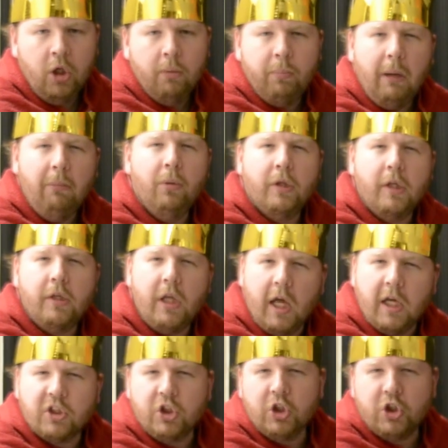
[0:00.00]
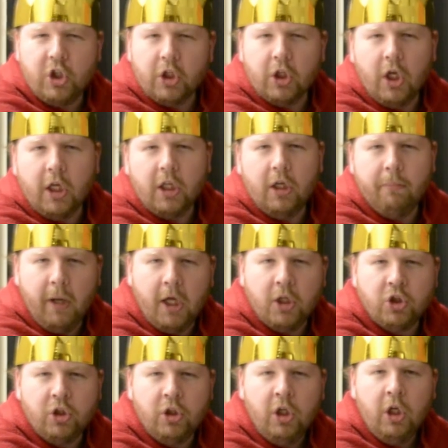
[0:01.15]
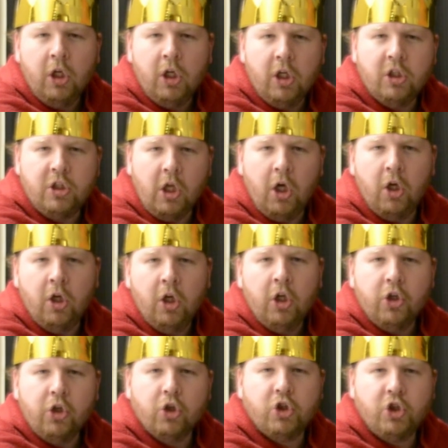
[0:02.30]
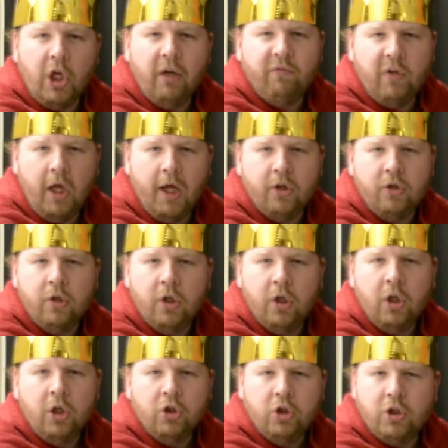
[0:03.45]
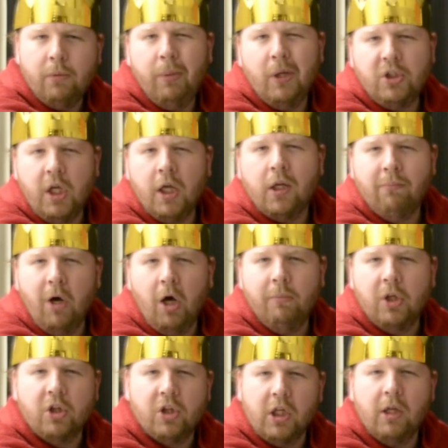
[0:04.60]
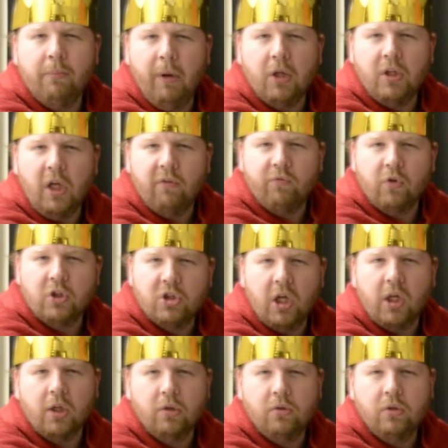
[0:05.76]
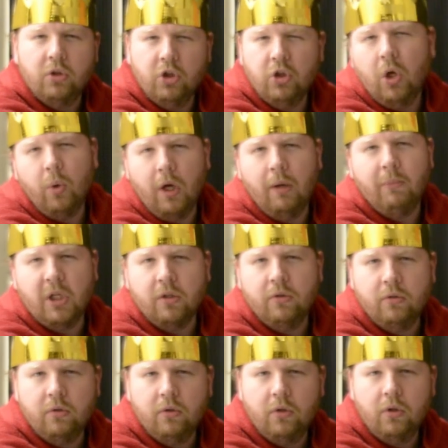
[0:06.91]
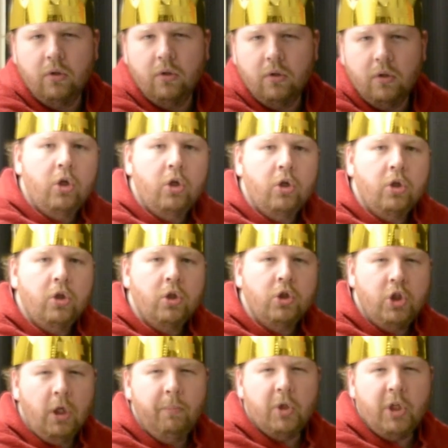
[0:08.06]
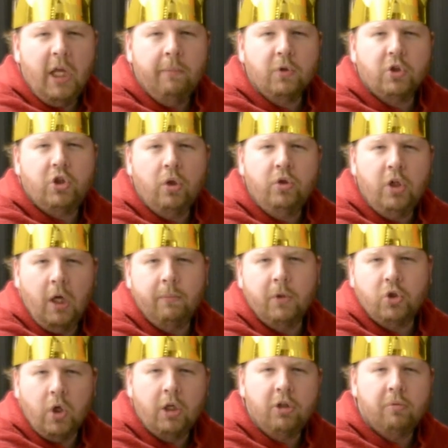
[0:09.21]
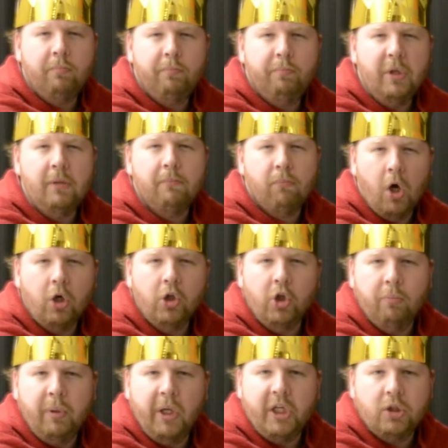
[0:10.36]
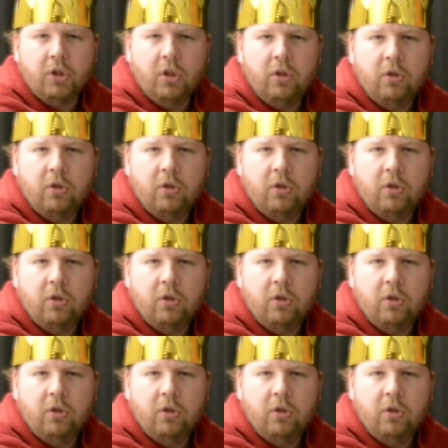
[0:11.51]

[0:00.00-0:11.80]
Probably the nastiest thing that I can imagine is your shaved head. Just everybody take a moment and think about that for a second. You know what I mean. Jumper Cable's so dumb he tried to beat Mario Paint.